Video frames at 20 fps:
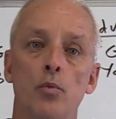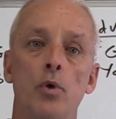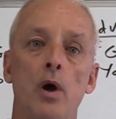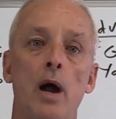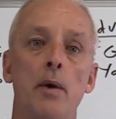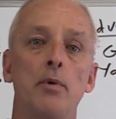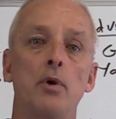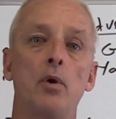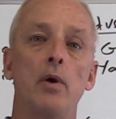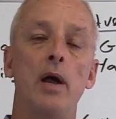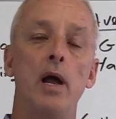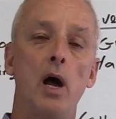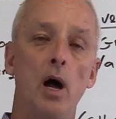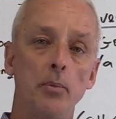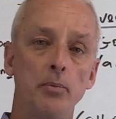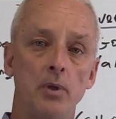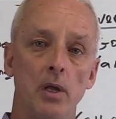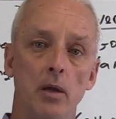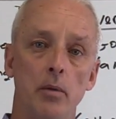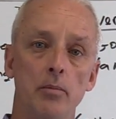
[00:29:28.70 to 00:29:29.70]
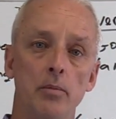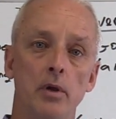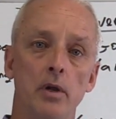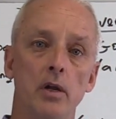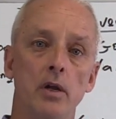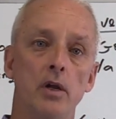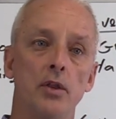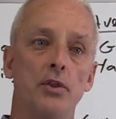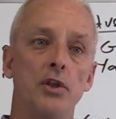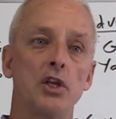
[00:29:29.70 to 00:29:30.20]
I would go help them.
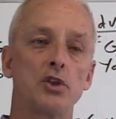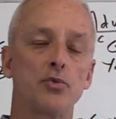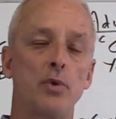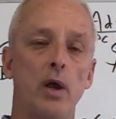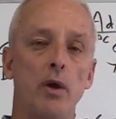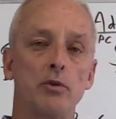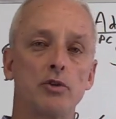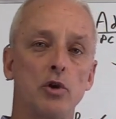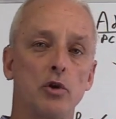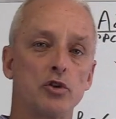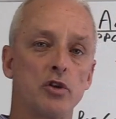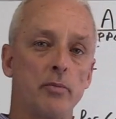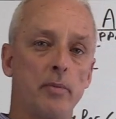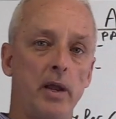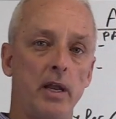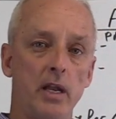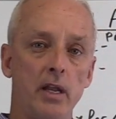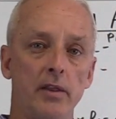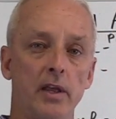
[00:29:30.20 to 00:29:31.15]
This way on social media,